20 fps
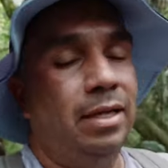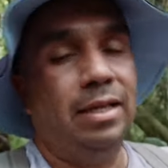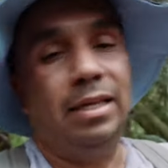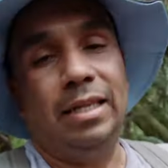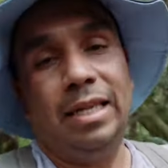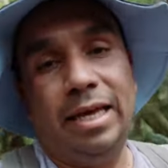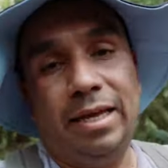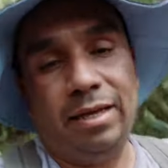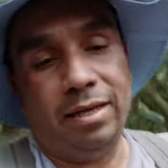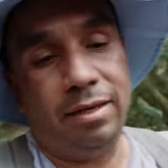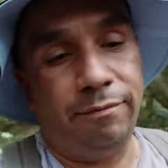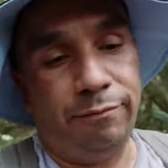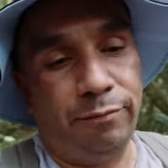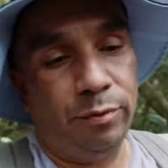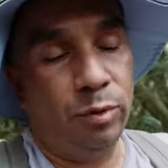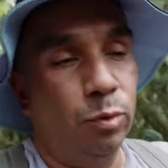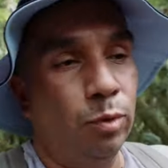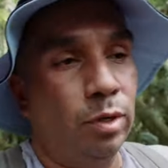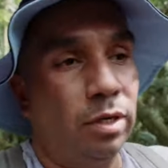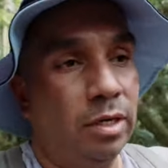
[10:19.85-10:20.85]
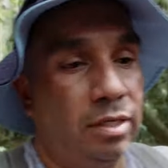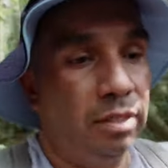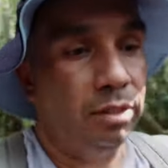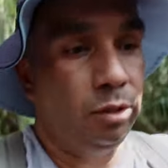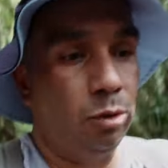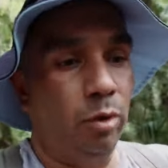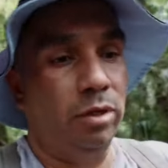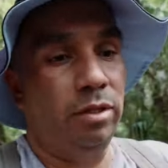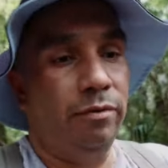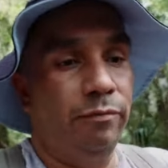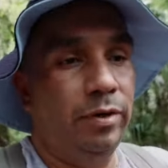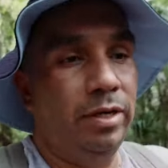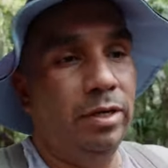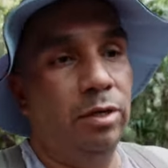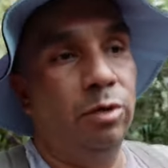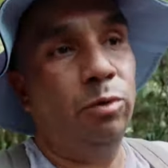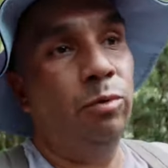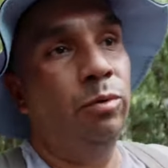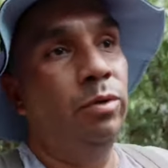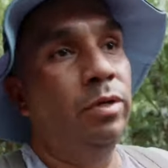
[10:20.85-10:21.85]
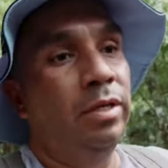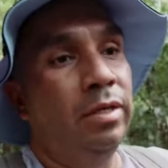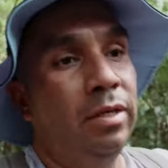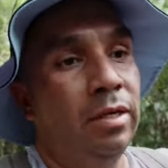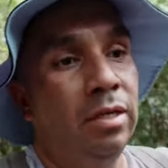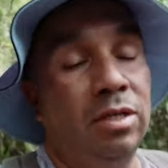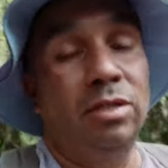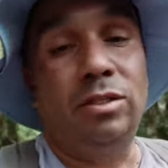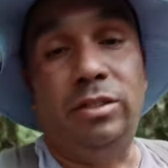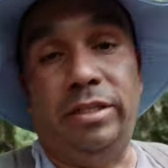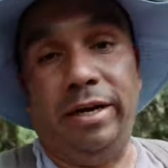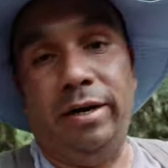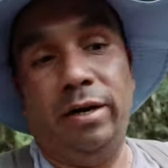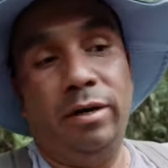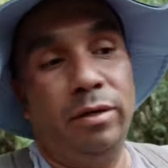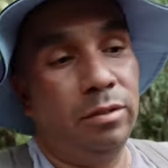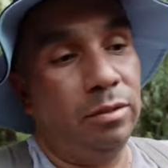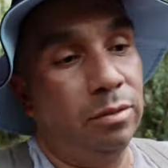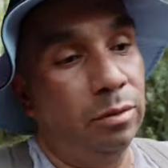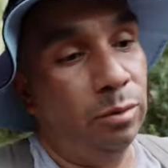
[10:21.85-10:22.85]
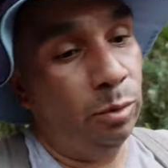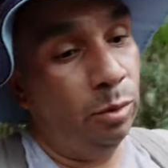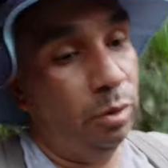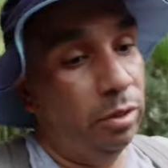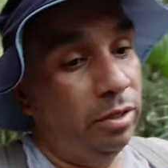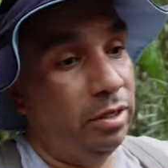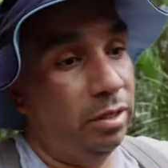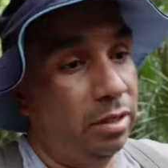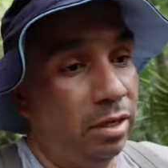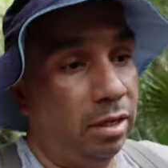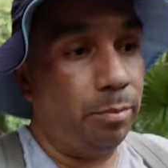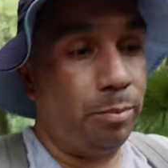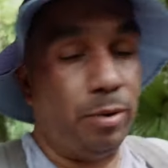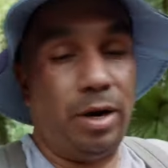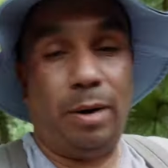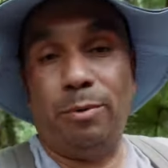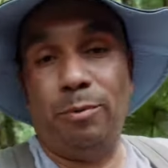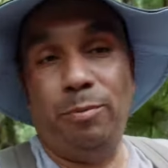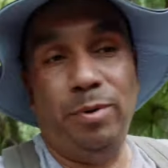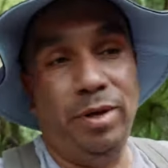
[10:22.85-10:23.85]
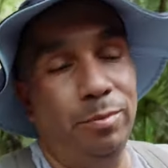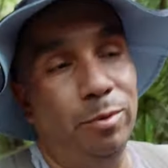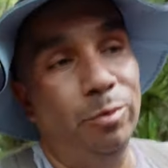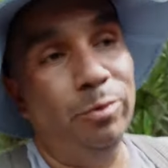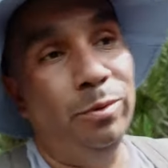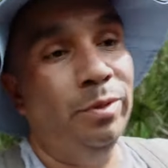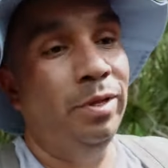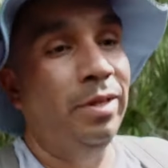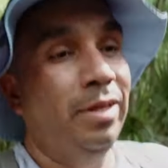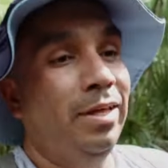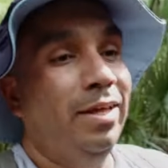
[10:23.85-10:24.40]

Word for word: Like if you uh, enjoyed the video, share to the uh, proper people,